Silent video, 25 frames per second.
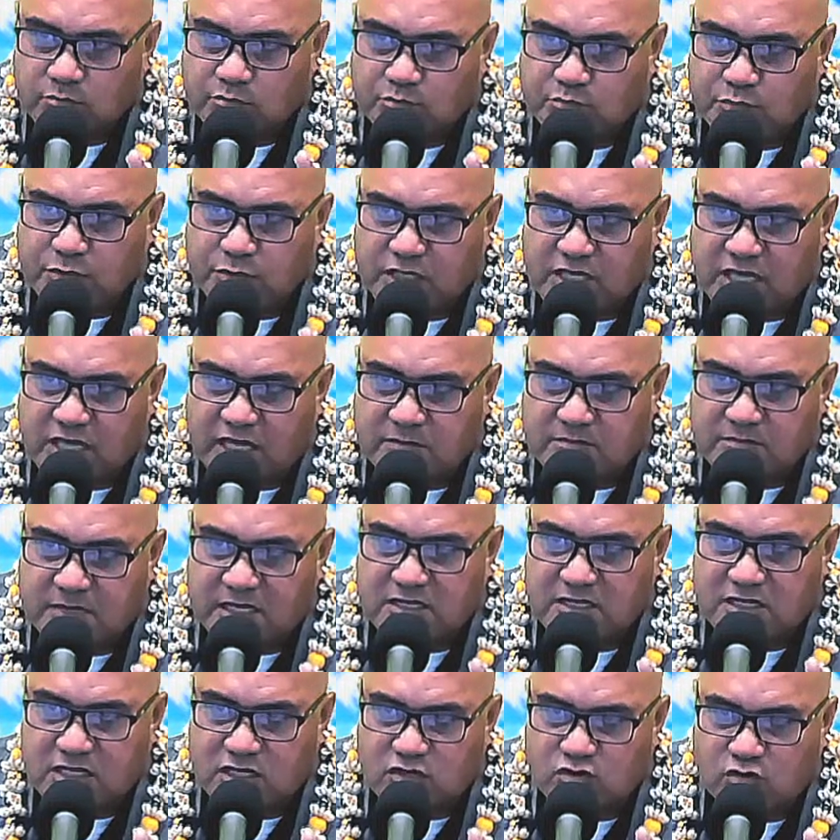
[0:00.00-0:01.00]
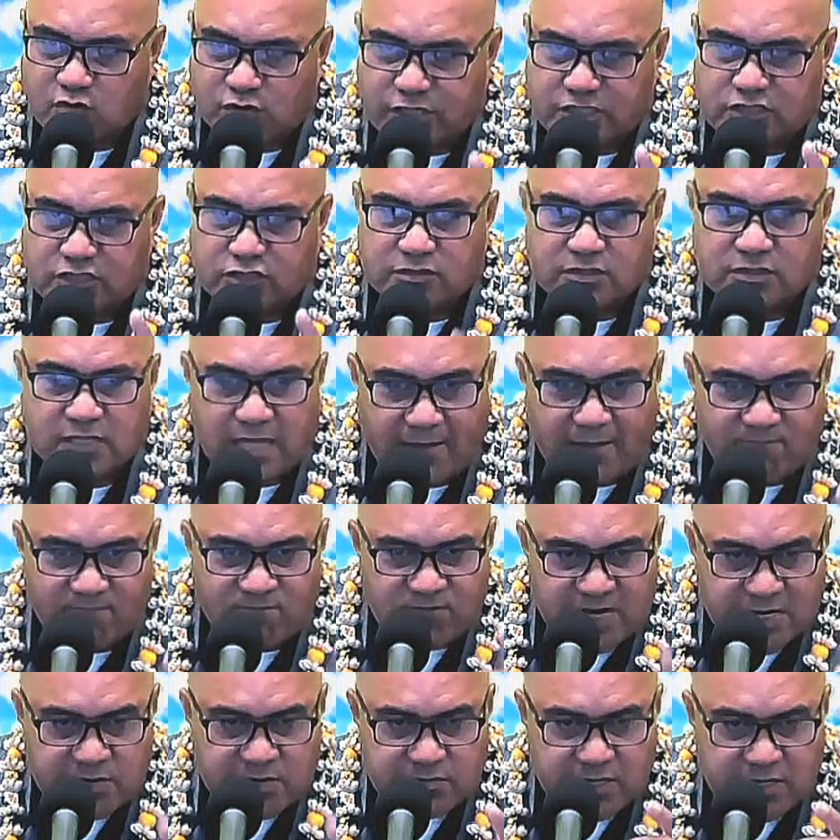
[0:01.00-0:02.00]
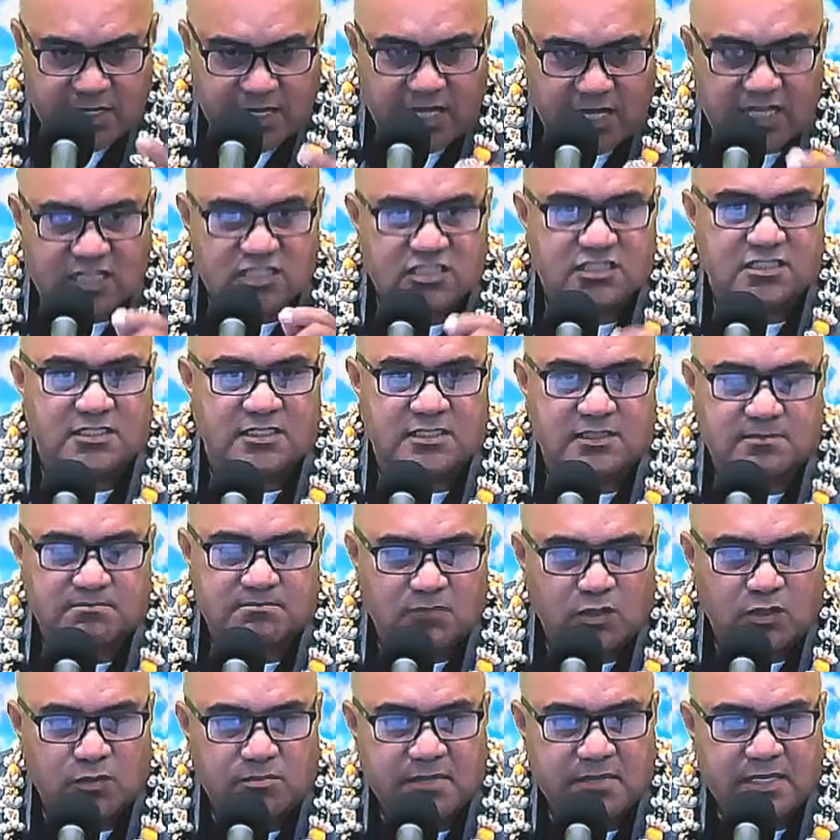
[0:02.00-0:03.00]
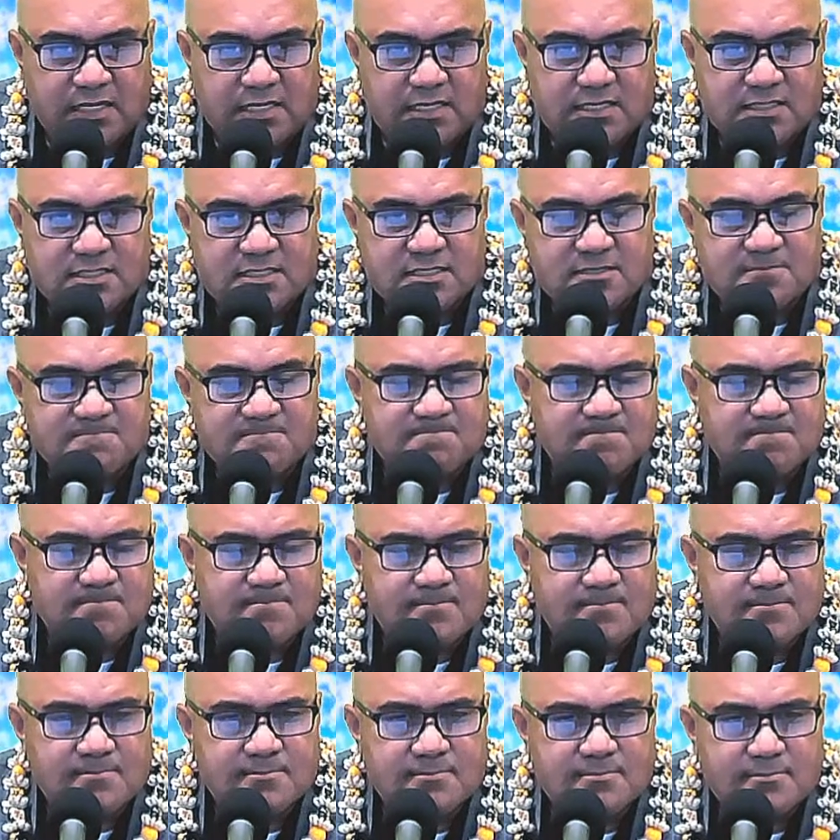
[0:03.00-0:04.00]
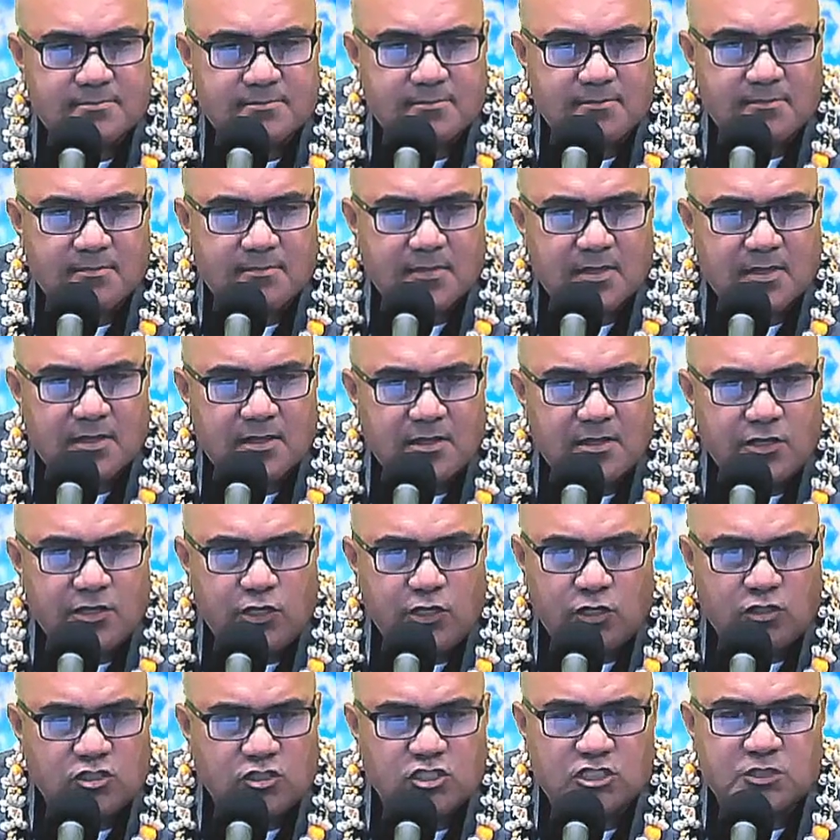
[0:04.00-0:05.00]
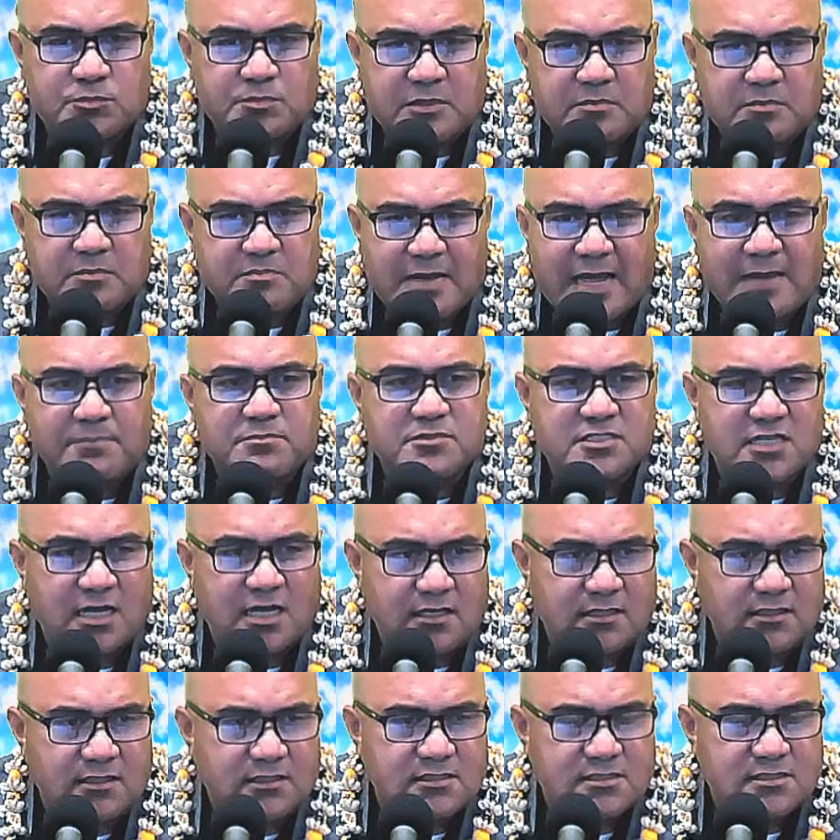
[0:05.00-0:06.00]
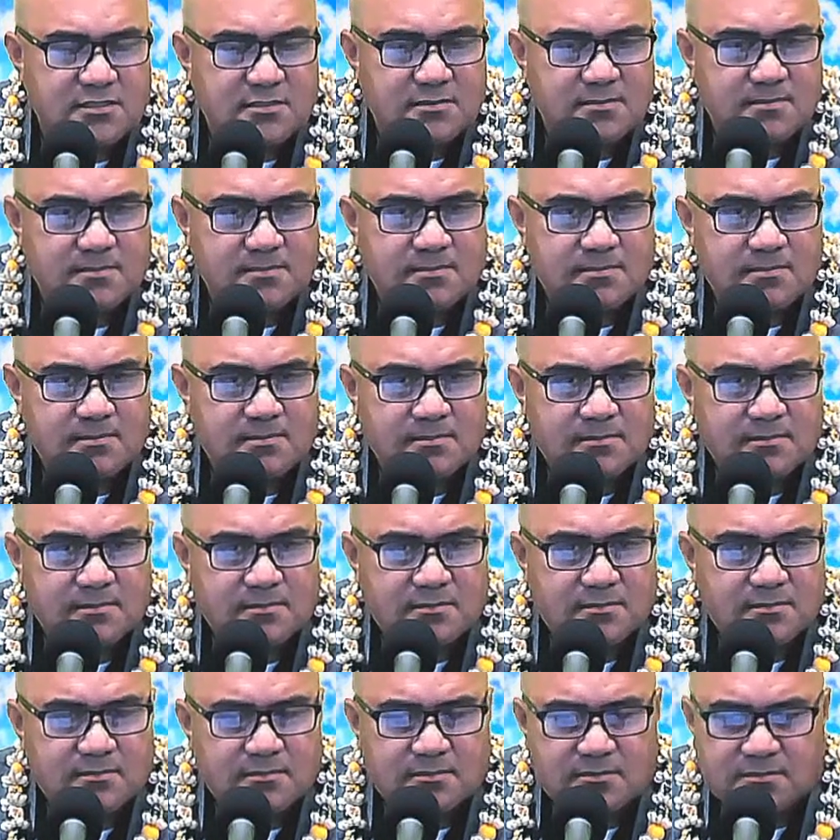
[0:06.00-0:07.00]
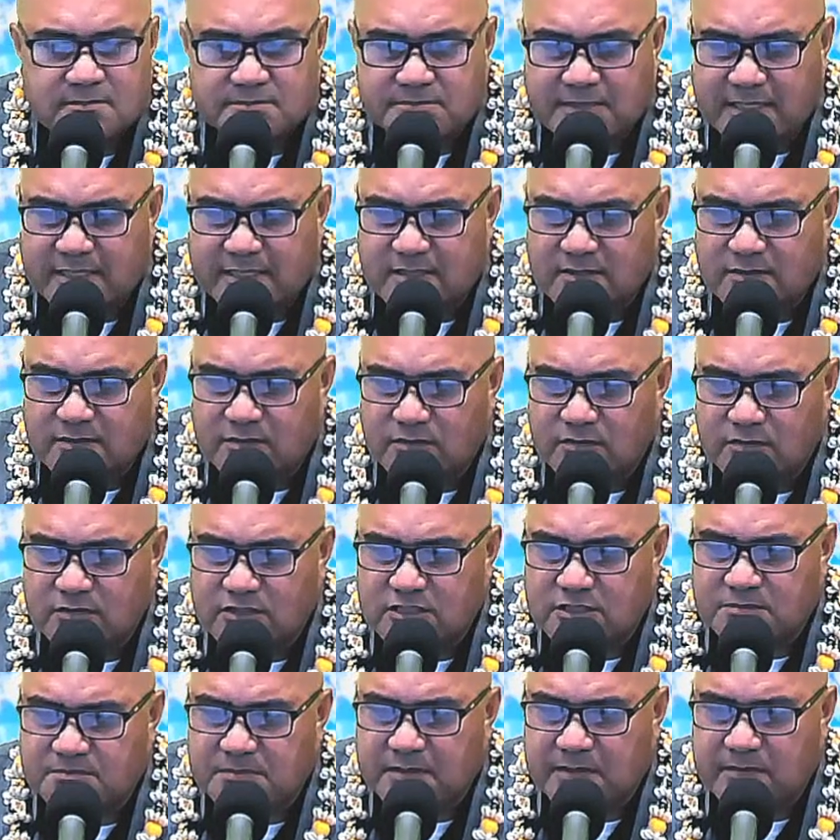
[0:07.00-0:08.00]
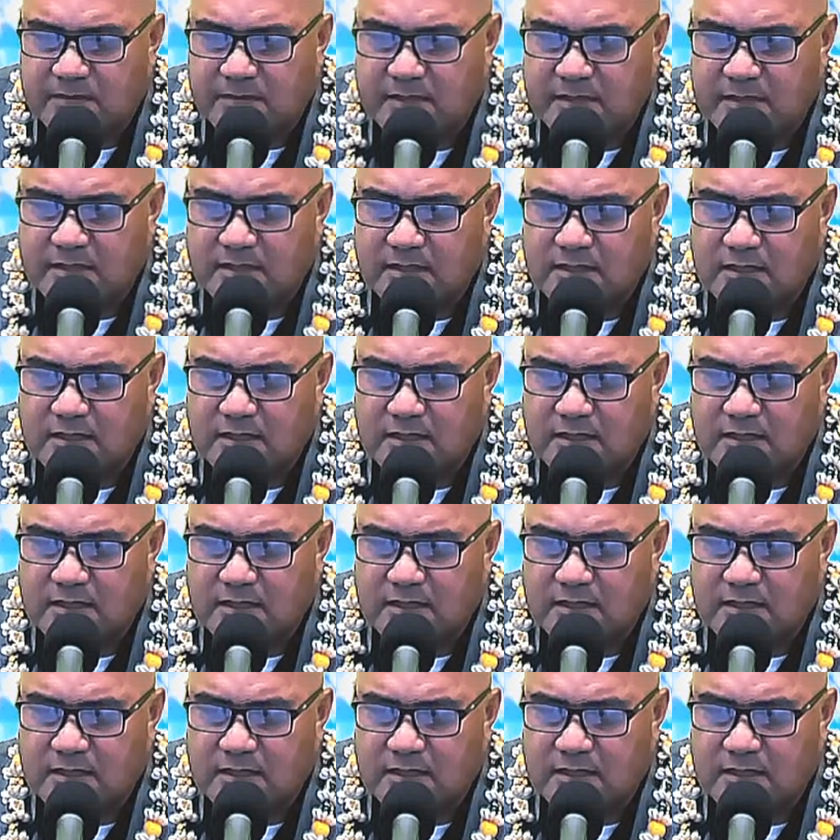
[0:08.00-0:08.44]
became a new creature that very instant moment. You just been baptized by the Holy Spirit.